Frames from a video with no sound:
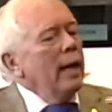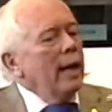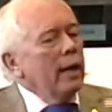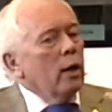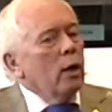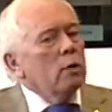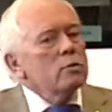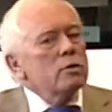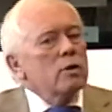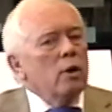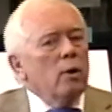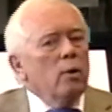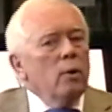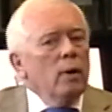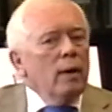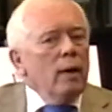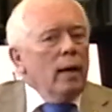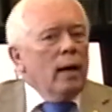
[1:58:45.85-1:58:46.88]
And also,
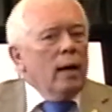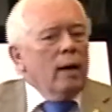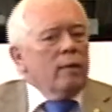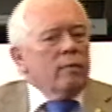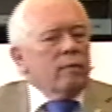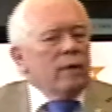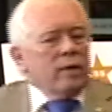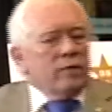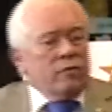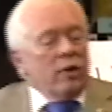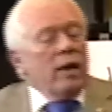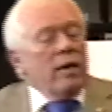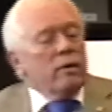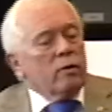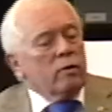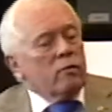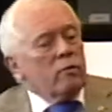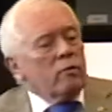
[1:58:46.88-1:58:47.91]
uh, they say
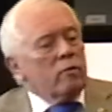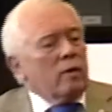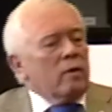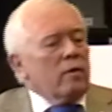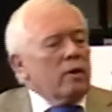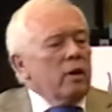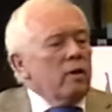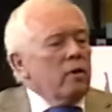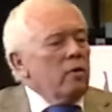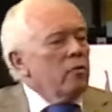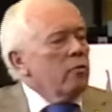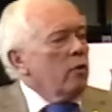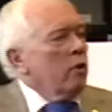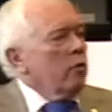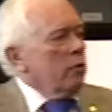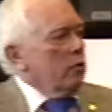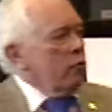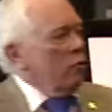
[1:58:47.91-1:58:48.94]
that, that, the Indians
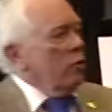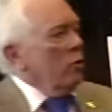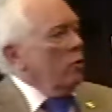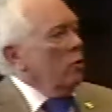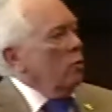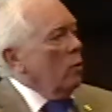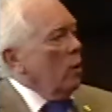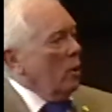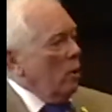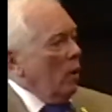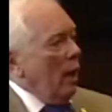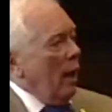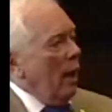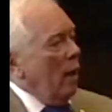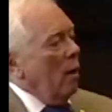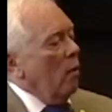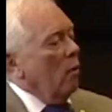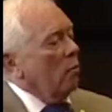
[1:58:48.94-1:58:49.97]
thought that she knew
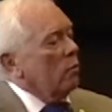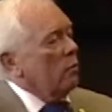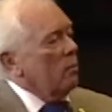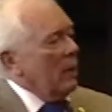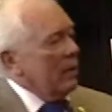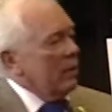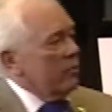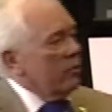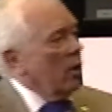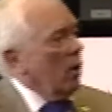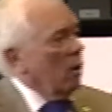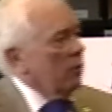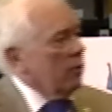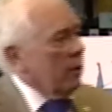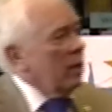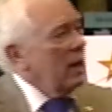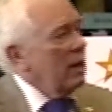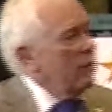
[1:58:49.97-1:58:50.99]
how to make salt.
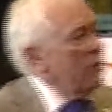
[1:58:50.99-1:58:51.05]
The